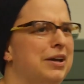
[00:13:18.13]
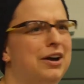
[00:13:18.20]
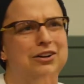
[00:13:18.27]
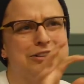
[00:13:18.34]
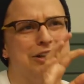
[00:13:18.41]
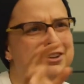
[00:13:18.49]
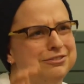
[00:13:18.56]
we
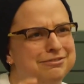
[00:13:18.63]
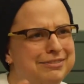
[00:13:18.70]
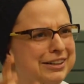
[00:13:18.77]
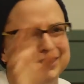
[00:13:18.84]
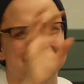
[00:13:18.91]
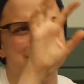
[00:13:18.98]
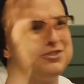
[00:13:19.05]
all know
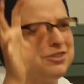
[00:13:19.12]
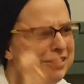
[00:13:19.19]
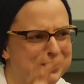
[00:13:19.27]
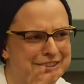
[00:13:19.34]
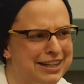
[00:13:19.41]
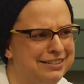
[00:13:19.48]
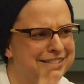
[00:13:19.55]
we all know
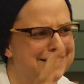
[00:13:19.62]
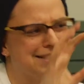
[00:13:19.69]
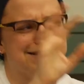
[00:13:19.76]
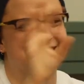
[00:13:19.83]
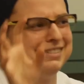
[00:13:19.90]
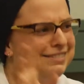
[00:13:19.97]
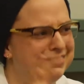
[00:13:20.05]
trickle down
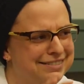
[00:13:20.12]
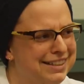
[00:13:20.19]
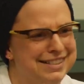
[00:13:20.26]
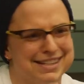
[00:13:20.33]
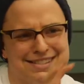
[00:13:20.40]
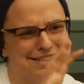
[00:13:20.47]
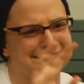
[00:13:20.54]
doesn't
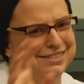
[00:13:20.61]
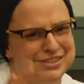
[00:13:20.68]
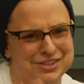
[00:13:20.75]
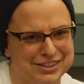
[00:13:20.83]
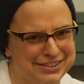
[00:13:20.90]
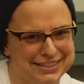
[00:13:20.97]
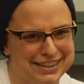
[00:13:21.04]
it doesn't
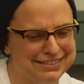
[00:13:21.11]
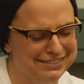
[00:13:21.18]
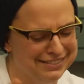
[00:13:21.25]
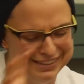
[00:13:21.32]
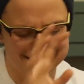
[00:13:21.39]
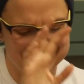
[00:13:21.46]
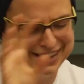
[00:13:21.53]
trickle down
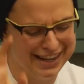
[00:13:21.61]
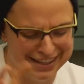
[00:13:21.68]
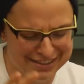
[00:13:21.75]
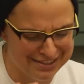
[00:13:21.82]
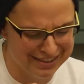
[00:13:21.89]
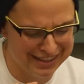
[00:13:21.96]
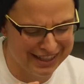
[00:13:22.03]
you
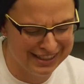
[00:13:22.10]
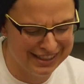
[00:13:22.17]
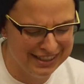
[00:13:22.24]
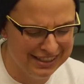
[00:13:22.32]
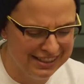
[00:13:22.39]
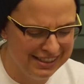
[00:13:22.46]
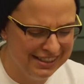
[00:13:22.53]
can't do that
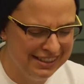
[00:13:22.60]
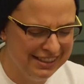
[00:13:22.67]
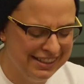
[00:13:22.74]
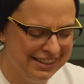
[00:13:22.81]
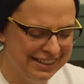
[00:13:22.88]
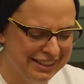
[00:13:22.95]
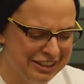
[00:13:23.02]

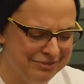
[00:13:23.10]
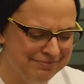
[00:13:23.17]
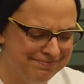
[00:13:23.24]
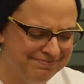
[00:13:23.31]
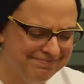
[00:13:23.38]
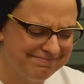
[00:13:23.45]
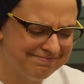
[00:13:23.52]

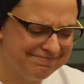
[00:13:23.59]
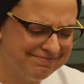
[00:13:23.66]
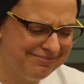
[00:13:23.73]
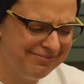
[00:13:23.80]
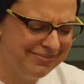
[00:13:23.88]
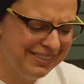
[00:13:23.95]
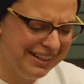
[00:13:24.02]
um,
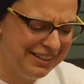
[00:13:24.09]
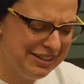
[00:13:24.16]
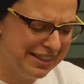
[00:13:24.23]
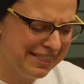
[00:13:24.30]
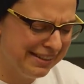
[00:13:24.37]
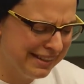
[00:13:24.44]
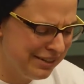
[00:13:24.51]

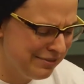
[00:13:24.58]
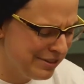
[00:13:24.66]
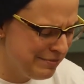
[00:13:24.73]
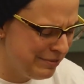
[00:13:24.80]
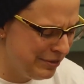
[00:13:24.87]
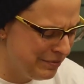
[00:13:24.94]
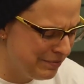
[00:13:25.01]
I think that
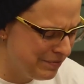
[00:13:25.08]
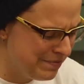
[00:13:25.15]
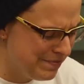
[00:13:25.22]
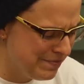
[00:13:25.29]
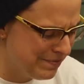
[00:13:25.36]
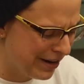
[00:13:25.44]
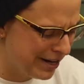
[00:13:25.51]
maybe
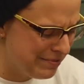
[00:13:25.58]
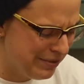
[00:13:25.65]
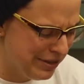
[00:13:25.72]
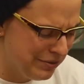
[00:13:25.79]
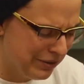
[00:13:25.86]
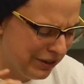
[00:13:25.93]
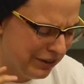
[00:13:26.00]
might
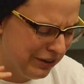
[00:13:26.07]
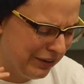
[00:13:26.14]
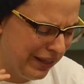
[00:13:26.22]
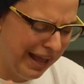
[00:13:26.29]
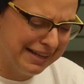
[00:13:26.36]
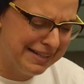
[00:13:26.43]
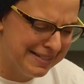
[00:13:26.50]
be where
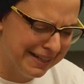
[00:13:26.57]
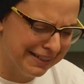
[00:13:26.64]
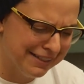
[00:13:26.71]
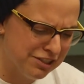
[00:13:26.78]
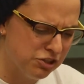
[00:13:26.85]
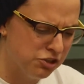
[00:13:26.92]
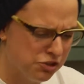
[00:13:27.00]
I'll end
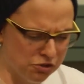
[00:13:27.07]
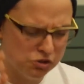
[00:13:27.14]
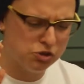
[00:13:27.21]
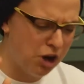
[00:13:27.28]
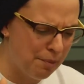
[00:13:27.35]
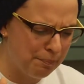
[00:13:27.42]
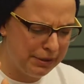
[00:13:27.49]
it.
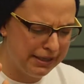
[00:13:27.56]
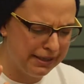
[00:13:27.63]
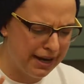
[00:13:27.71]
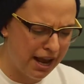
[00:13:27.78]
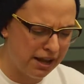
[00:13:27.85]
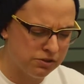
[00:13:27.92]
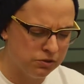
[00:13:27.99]
Stop being an
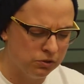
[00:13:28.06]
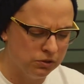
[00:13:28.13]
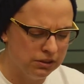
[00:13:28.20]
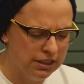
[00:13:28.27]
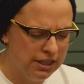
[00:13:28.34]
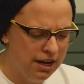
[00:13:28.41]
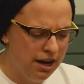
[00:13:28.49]

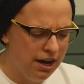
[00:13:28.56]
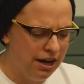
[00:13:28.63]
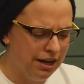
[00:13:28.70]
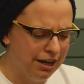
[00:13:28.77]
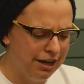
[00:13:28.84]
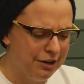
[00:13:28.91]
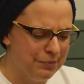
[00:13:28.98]
asshole.
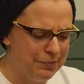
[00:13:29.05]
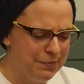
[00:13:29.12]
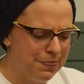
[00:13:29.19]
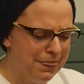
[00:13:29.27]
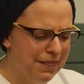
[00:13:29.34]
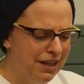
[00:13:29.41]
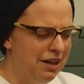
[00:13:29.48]

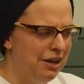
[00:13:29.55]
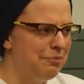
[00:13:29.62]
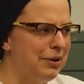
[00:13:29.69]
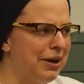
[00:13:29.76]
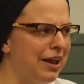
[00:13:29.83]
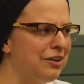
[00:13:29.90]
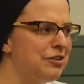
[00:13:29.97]
Um,
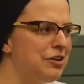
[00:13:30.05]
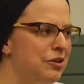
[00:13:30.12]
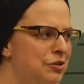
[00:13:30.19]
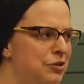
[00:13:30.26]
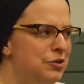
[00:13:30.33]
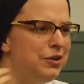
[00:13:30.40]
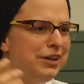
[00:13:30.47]
but I don't
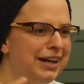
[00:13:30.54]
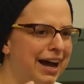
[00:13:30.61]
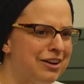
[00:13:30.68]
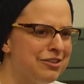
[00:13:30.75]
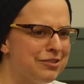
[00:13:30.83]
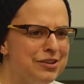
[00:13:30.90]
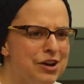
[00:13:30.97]
know who it.
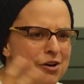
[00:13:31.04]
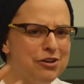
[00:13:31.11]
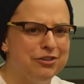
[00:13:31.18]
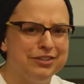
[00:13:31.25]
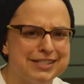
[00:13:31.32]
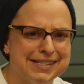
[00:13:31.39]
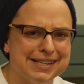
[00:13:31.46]
I don't know
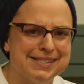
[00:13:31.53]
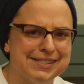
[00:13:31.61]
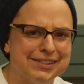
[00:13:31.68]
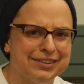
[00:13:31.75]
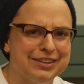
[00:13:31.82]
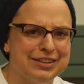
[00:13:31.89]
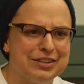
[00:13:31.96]
if it's
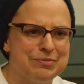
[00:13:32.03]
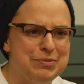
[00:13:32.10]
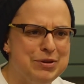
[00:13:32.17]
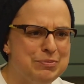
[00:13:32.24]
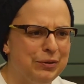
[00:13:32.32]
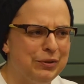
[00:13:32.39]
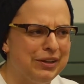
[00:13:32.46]
necessarily the
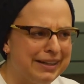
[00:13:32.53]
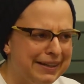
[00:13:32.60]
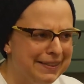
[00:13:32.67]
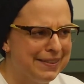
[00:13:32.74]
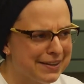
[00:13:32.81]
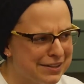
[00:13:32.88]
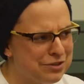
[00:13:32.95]
people like
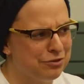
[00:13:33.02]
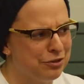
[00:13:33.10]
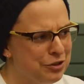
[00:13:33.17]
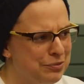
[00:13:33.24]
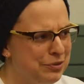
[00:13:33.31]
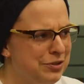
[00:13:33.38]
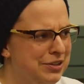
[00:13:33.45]
in this
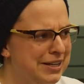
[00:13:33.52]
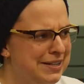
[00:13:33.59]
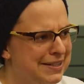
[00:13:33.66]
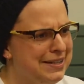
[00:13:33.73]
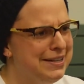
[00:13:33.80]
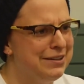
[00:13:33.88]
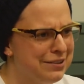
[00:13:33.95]
room who need
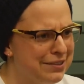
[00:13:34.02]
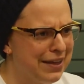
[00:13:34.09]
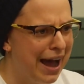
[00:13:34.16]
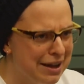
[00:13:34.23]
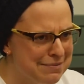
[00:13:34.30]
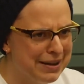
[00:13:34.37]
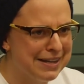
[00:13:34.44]
to hear
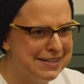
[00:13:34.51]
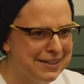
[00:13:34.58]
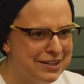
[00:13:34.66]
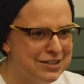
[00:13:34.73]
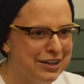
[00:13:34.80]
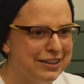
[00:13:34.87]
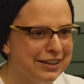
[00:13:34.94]
that
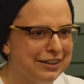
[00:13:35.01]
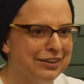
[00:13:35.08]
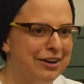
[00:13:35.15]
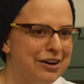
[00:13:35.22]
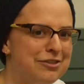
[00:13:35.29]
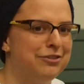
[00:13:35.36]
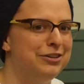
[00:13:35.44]
message. I think
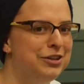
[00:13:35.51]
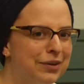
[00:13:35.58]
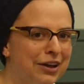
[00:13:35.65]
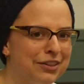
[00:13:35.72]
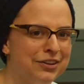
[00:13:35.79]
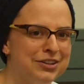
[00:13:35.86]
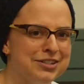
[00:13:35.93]
there are a few
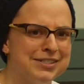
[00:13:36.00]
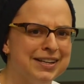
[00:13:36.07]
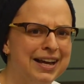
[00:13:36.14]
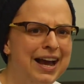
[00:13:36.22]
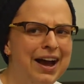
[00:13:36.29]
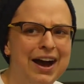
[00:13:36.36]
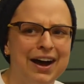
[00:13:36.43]
others.
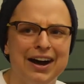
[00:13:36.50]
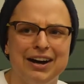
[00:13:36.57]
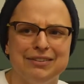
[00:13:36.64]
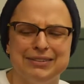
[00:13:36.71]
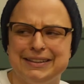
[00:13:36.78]
Um,